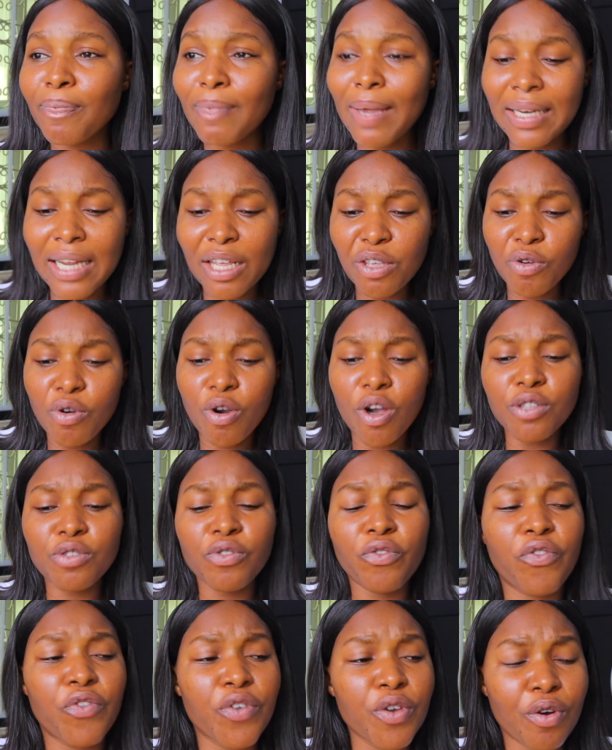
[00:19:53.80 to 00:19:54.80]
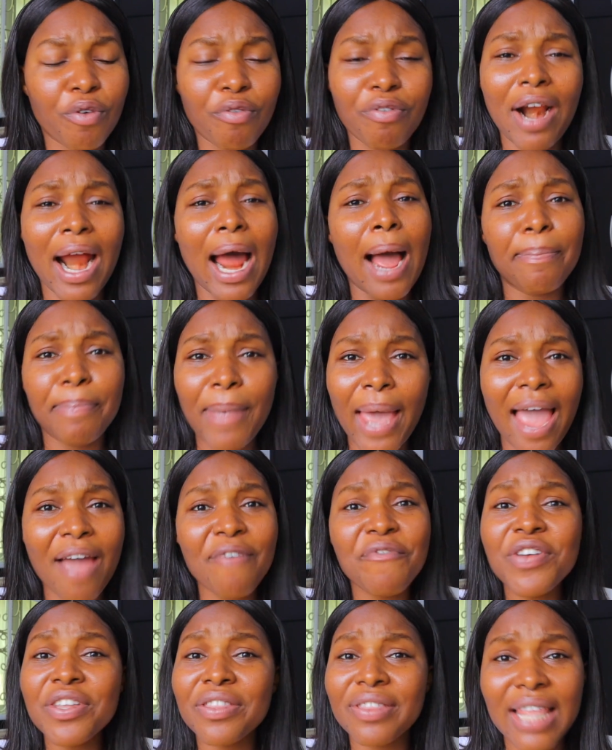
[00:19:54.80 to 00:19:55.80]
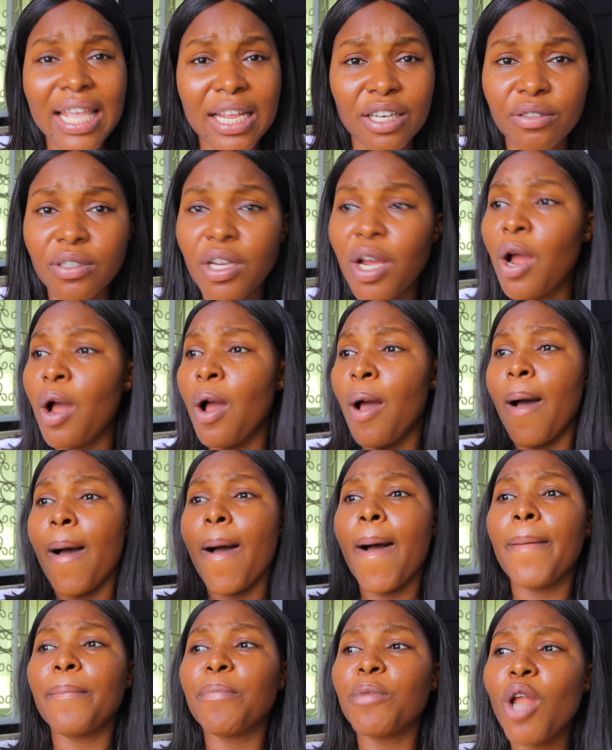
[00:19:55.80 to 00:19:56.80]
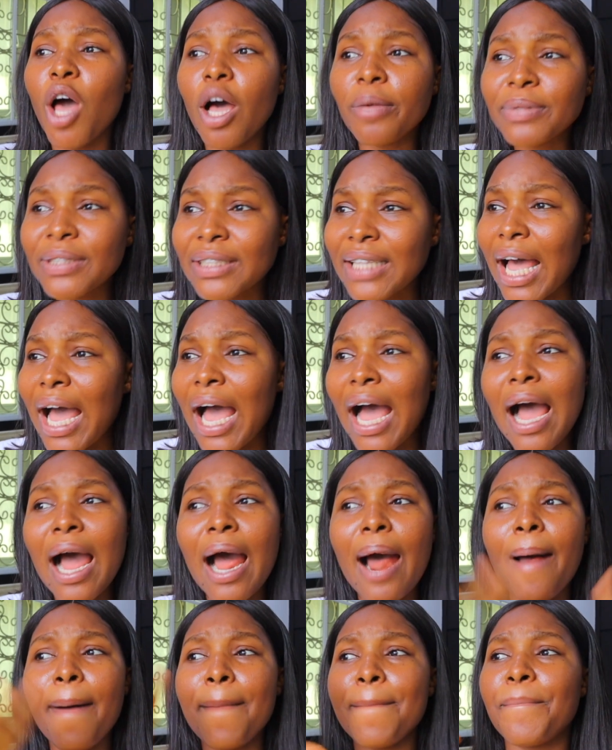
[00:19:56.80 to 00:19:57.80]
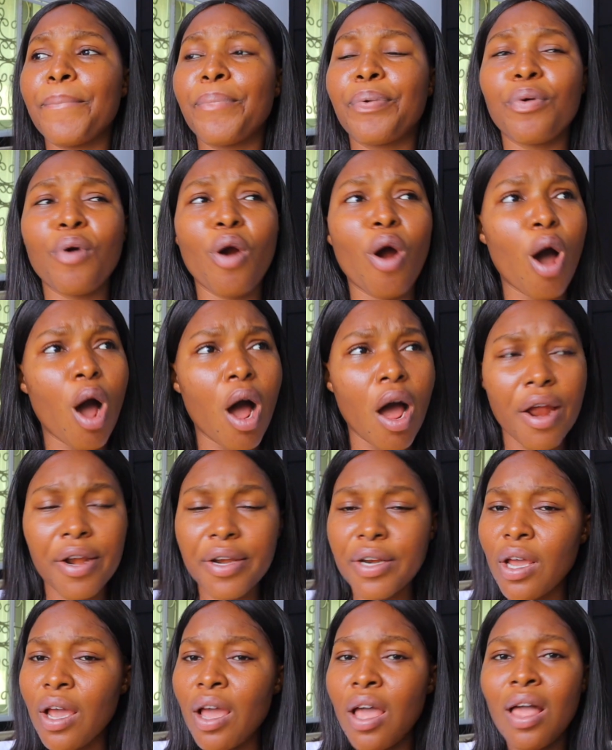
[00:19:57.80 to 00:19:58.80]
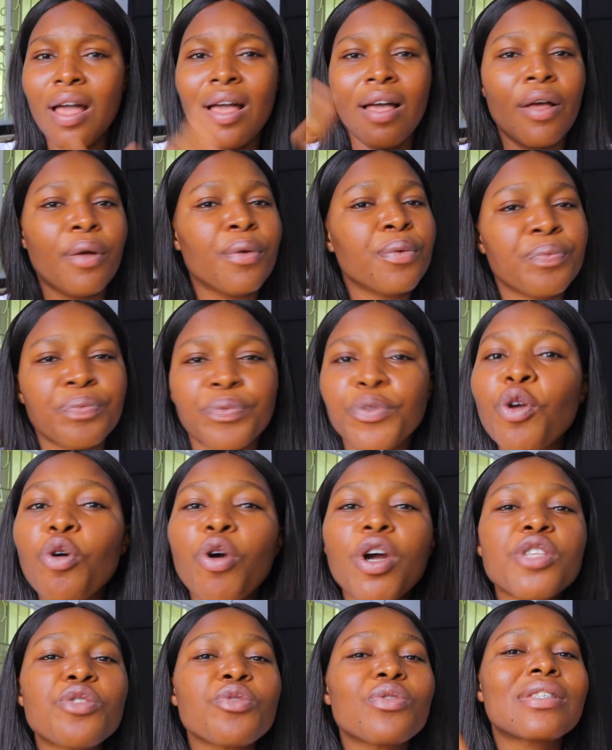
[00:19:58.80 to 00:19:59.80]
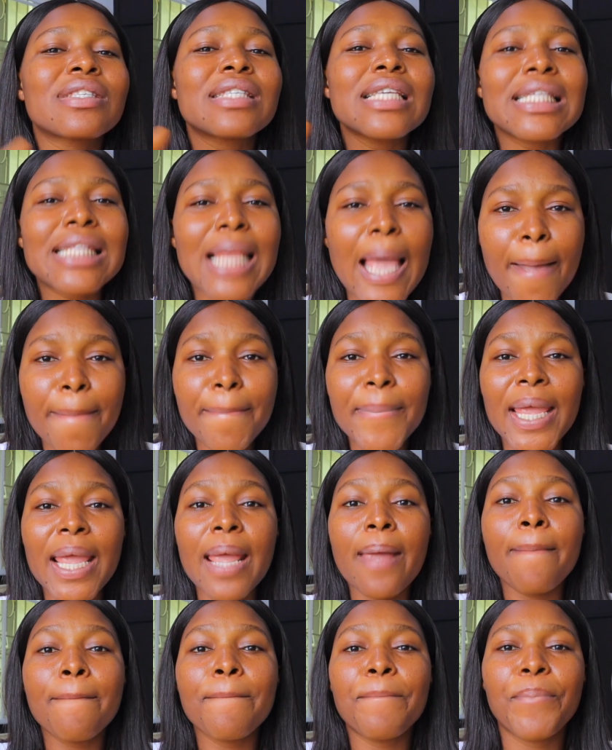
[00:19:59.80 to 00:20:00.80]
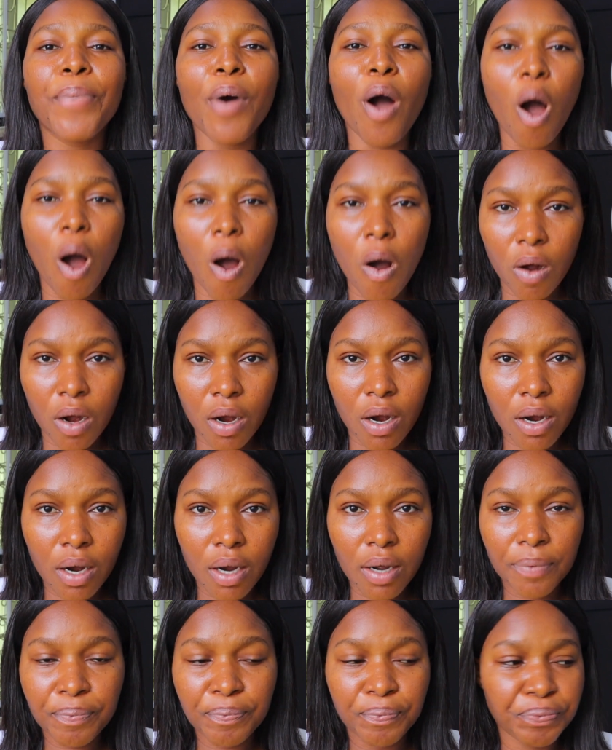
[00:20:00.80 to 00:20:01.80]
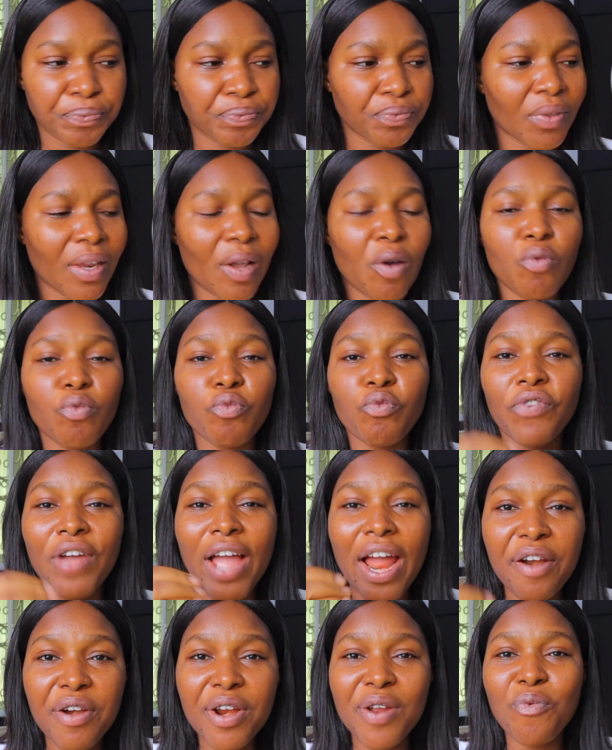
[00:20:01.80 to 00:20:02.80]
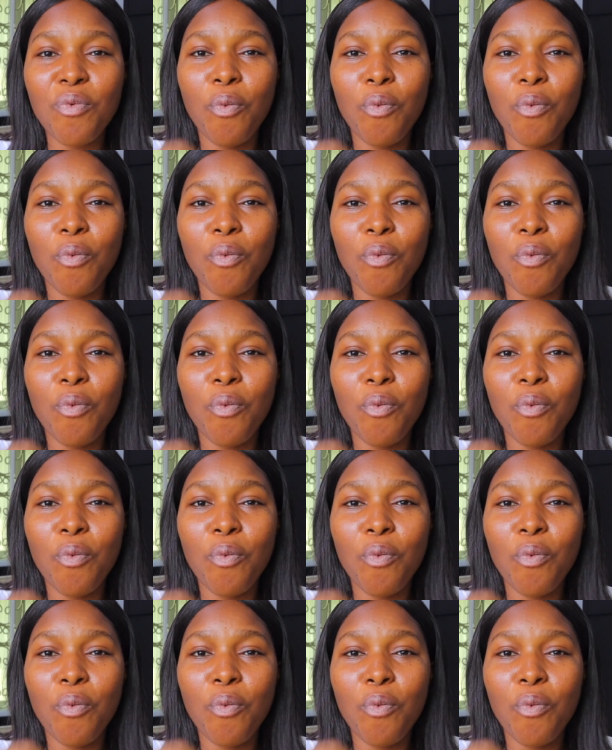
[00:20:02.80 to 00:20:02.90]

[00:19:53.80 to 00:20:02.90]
And you're going to feel crab, everything, lobster, prawn. You're going to see them in bulk, very